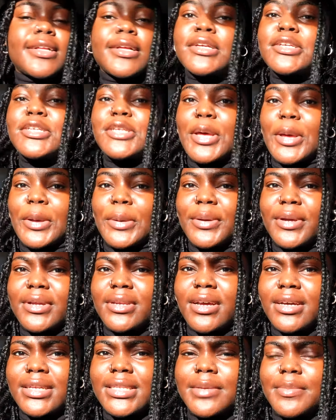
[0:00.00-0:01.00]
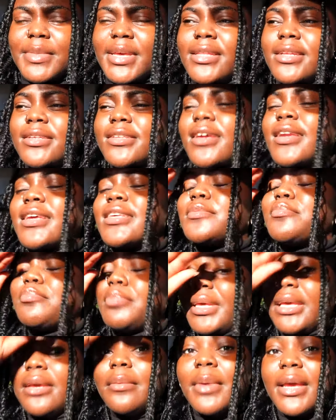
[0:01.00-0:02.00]
So good luck to me. The sun is
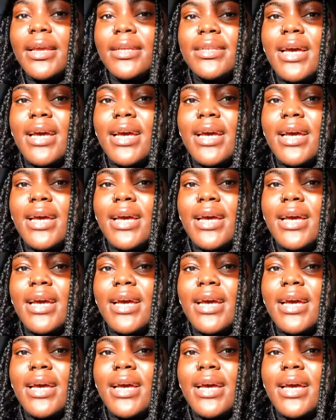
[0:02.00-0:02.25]
beaming